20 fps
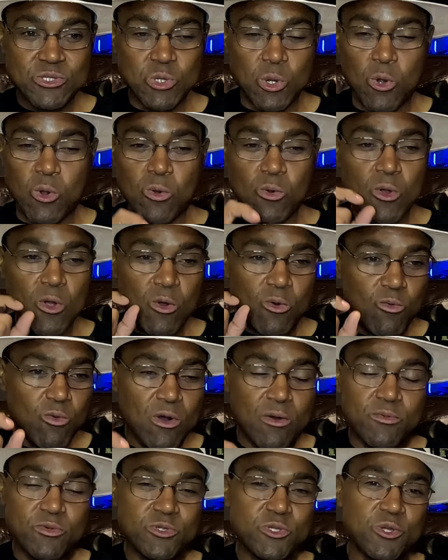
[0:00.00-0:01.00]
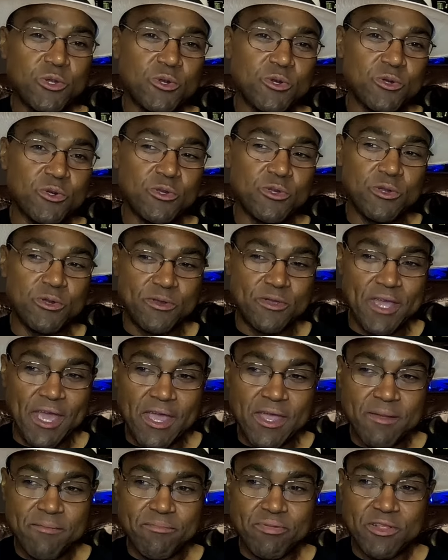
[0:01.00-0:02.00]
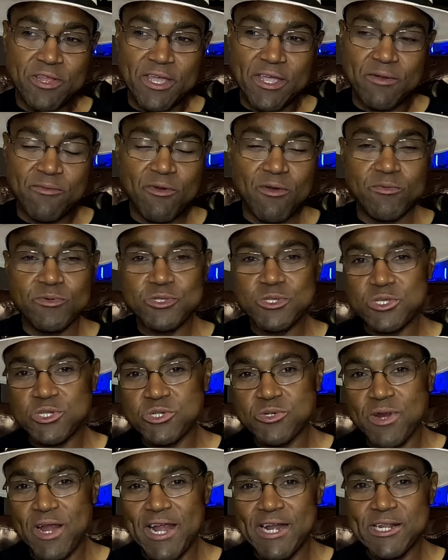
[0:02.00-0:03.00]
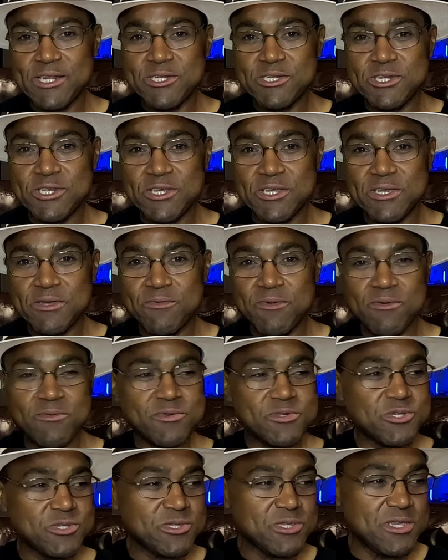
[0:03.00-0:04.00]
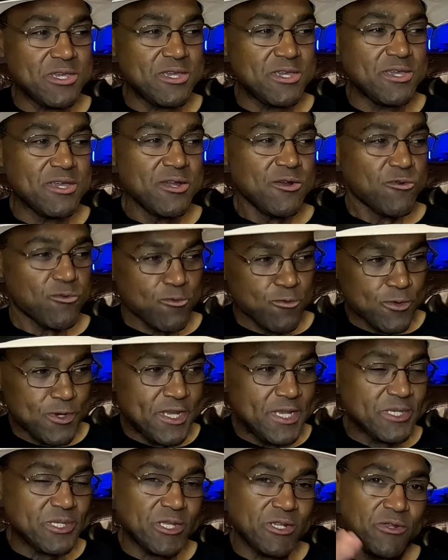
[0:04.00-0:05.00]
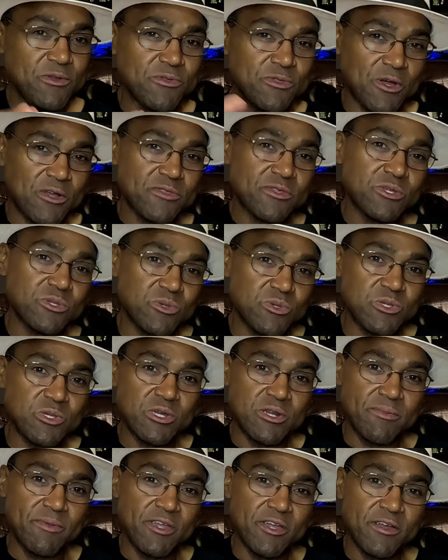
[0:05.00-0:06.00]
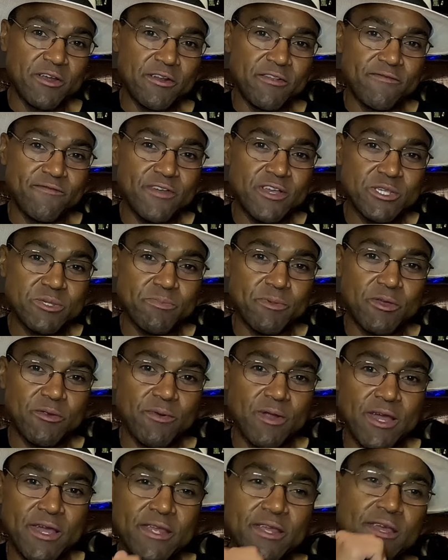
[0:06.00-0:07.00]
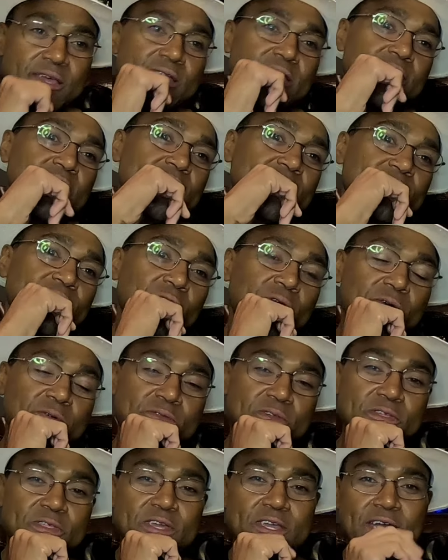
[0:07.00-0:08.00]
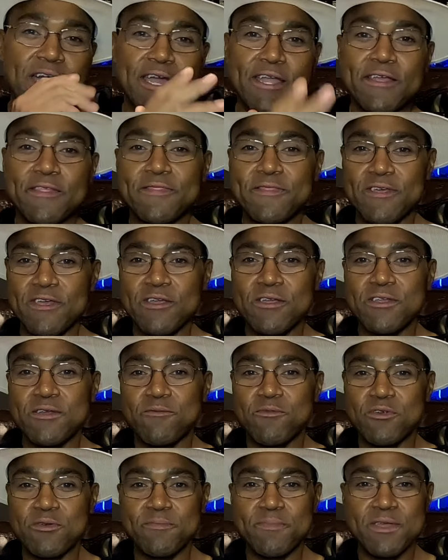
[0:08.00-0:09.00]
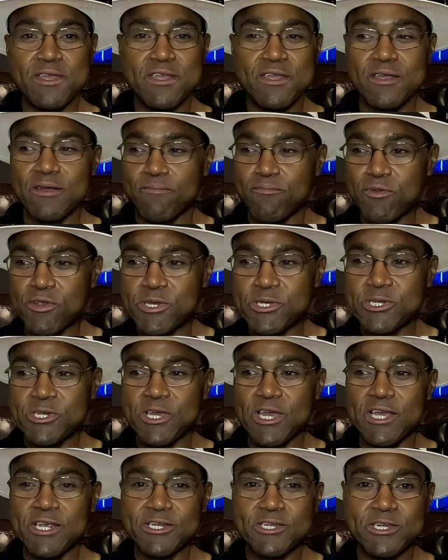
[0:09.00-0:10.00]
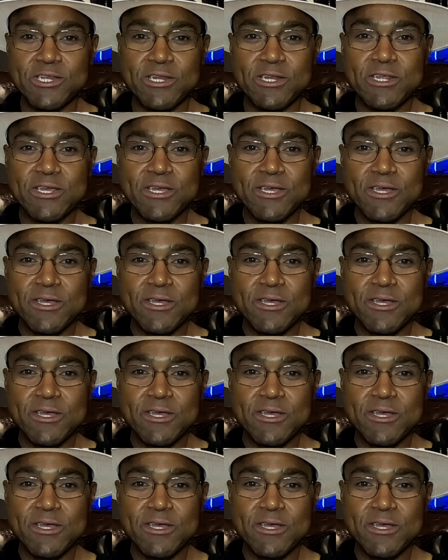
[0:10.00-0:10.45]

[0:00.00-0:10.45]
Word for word: So what was your game plan? What was the strategy? What was the reason you thought this is going to be a good investment, right? And the only thing I could think would be appreciation,